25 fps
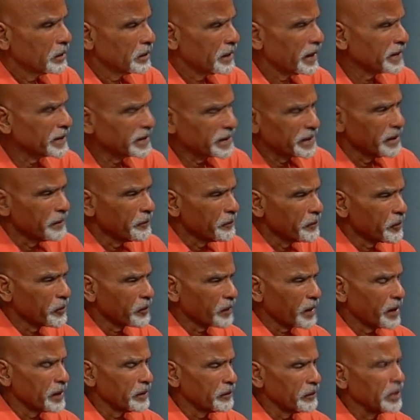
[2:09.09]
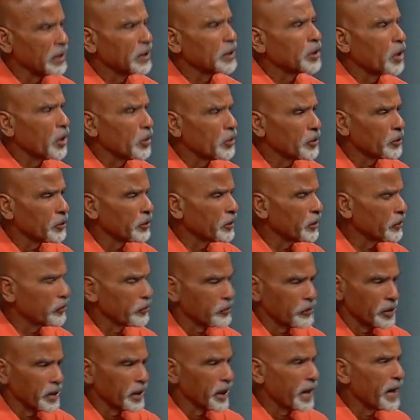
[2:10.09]
That seems kind of
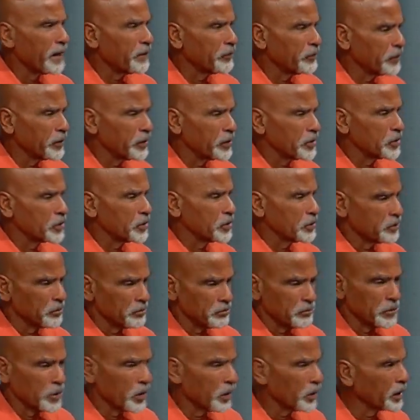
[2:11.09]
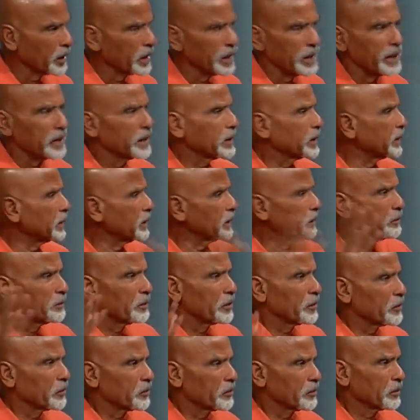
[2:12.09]
incongruous to the average non-legal
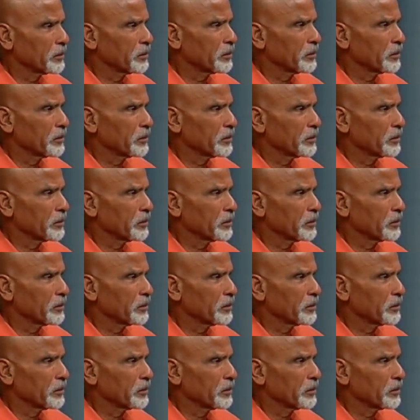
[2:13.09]
person.